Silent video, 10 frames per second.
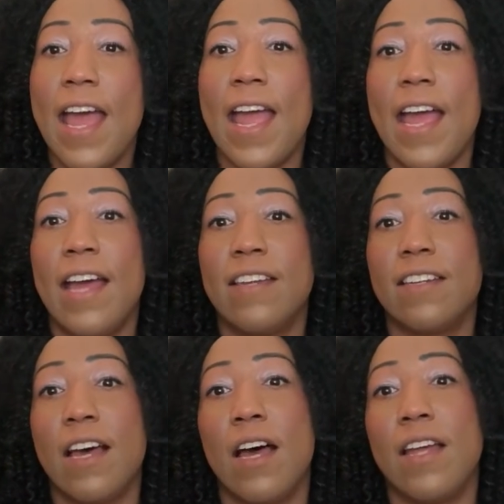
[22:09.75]

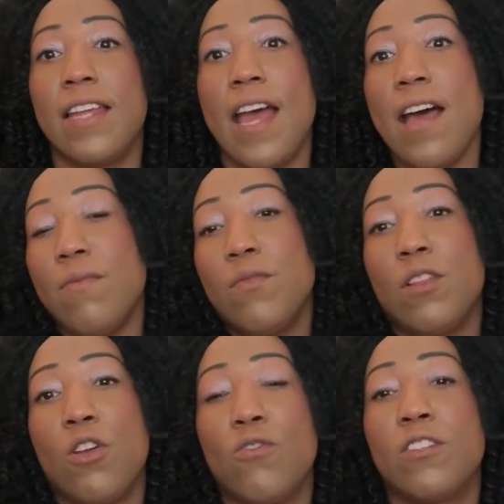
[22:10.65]
And yeah,
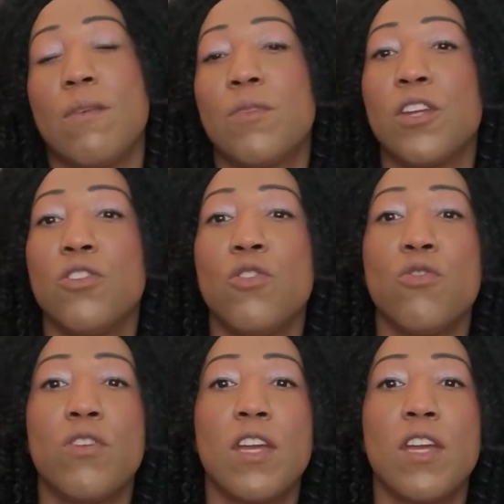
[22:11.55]
learn something new,